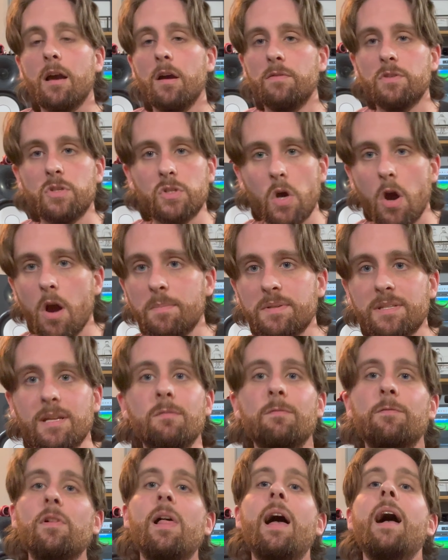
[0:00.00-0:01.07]
of sharps
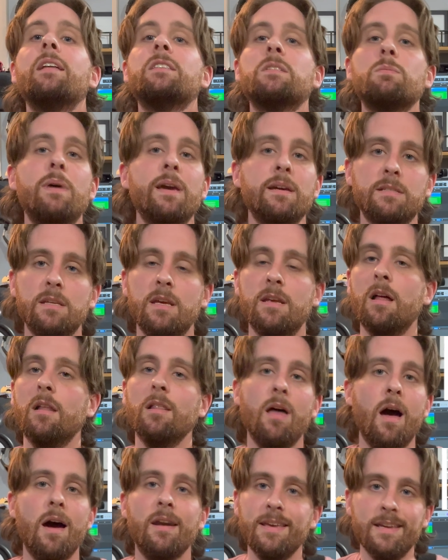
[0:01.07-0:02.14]
and flats makes it a
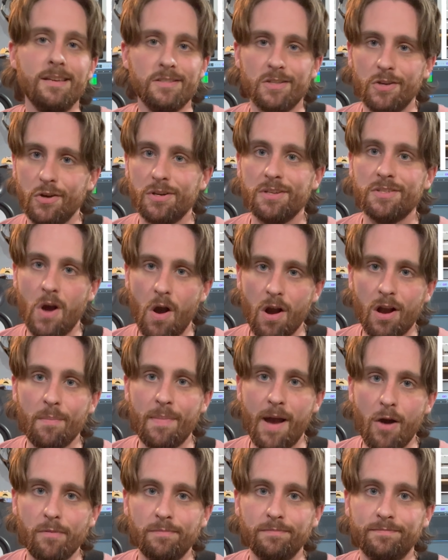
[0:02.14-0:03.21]
lot easier to talk
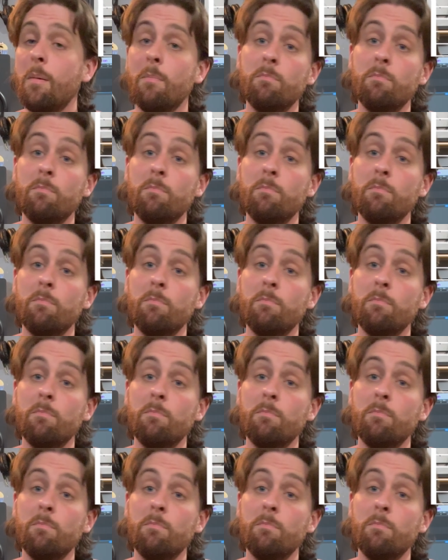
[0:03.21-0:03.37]
about.